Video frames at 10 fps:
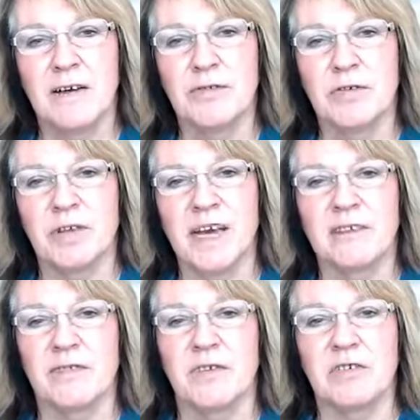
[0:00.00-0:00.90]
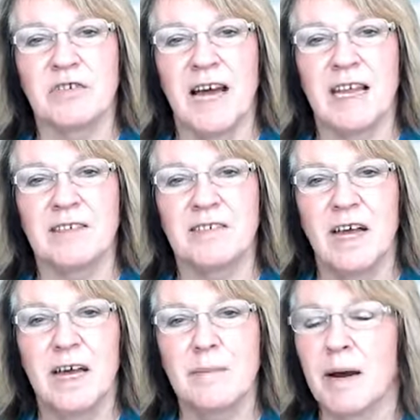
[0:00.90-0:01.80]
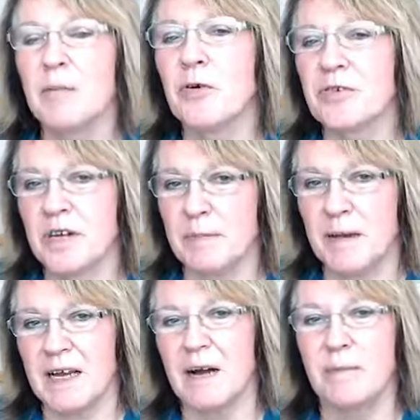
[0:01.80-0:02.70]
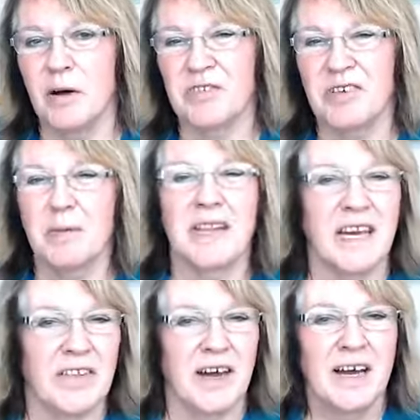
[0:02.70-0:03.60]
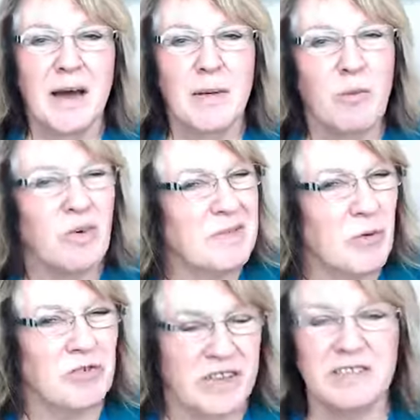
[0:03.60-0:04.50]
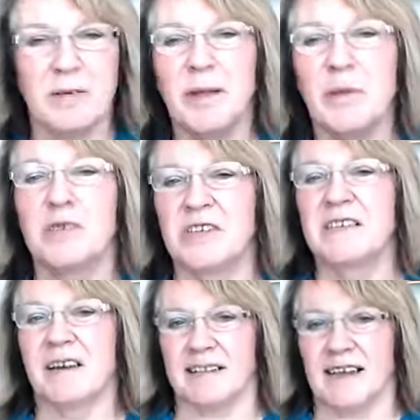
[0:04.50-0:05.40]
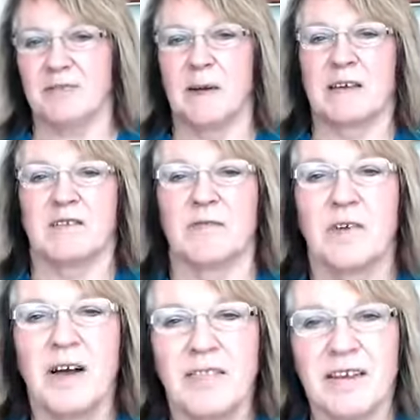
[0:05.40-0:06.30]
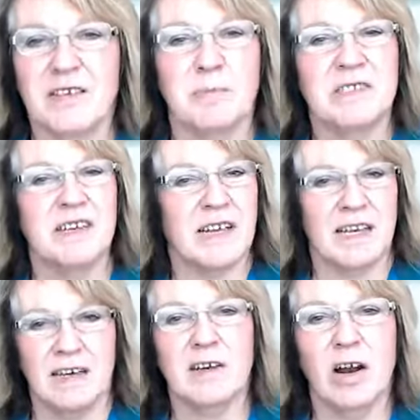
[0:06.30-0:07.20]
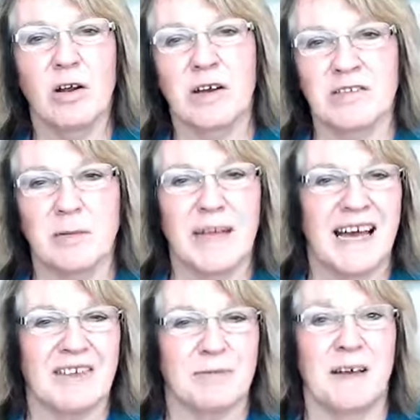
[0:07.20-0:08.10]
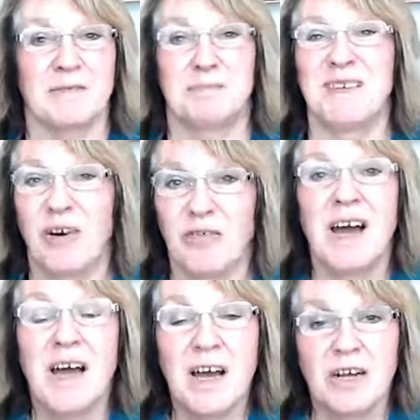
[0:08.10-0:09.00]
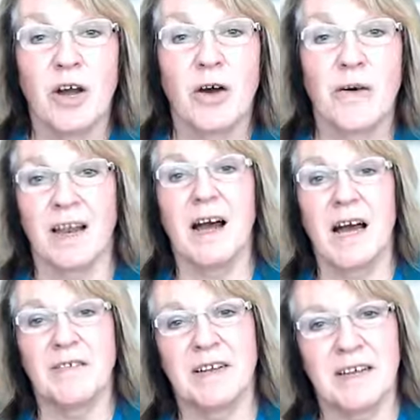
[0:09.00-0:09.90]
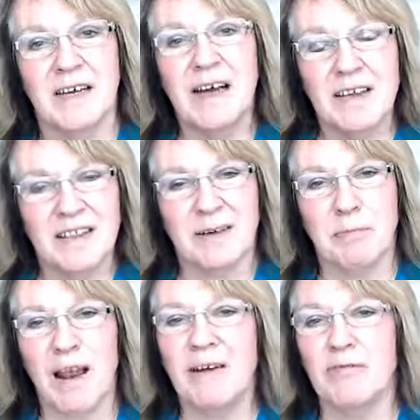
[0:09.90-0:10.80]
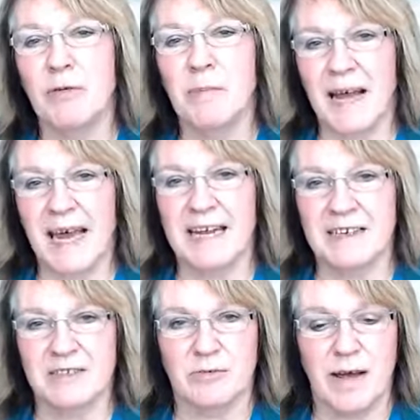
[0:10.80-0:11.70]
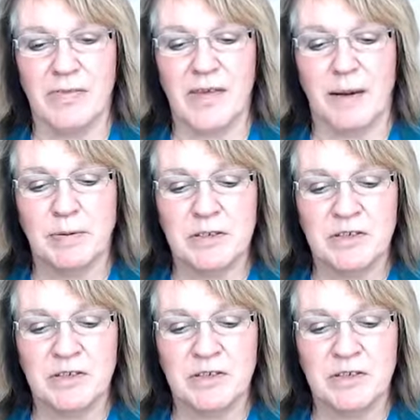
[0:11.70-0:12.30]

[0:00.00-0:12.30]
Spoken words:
few days of this challenge. But I'm also going to pick up on some of the other more detailed aspects of this. And particularly, I'm going to look at some of the aspects of going live and the platform mechanics around that. But